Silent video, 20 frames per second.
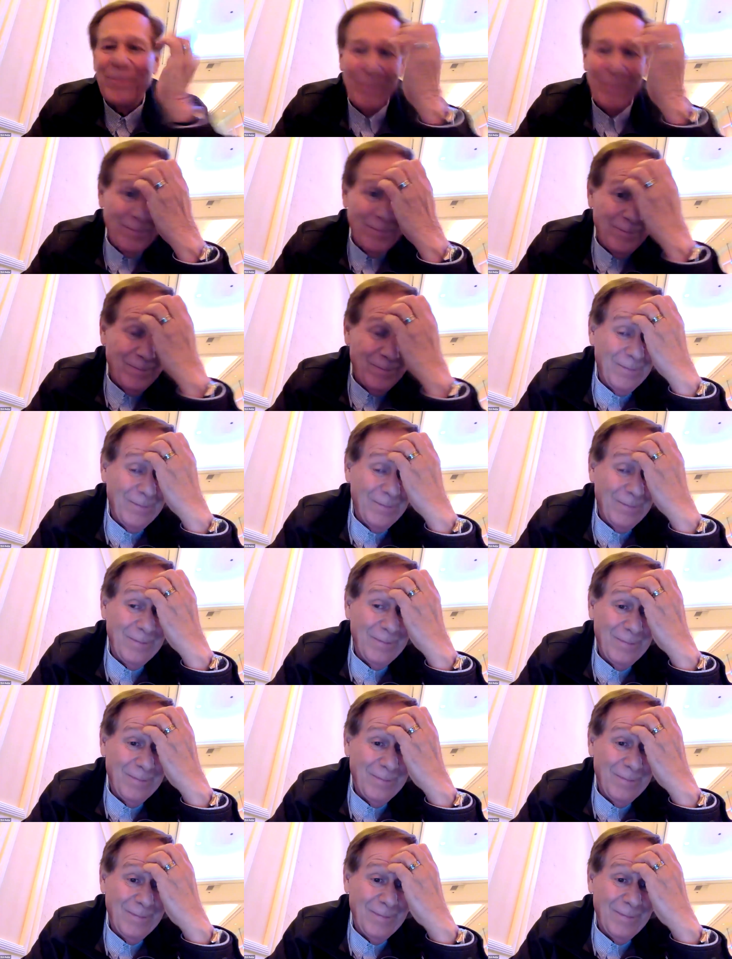
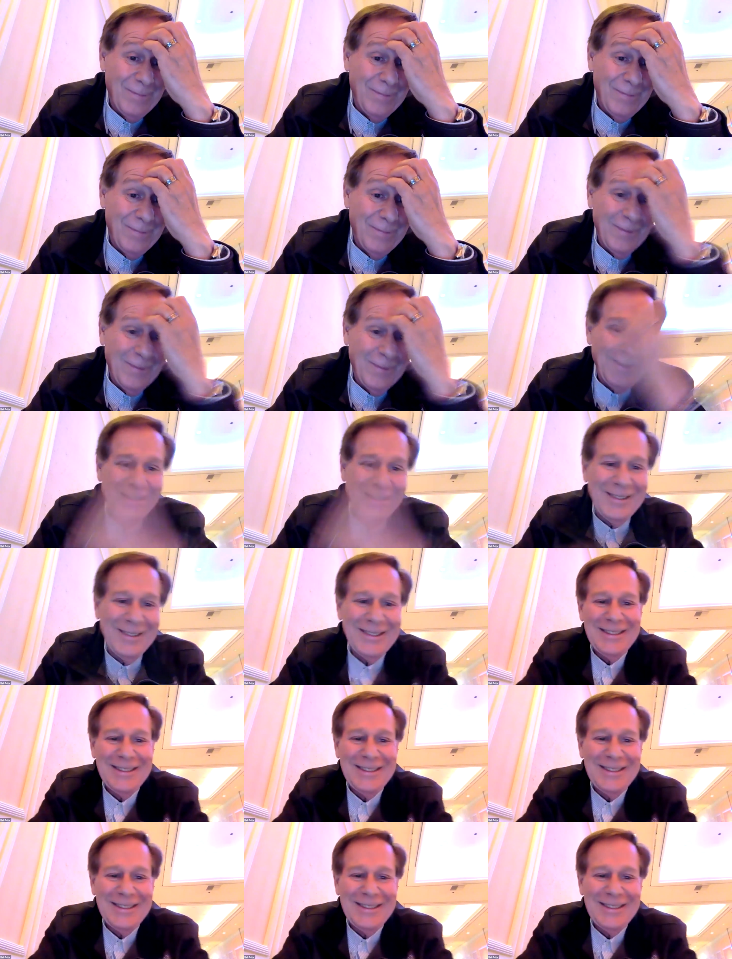[no speech]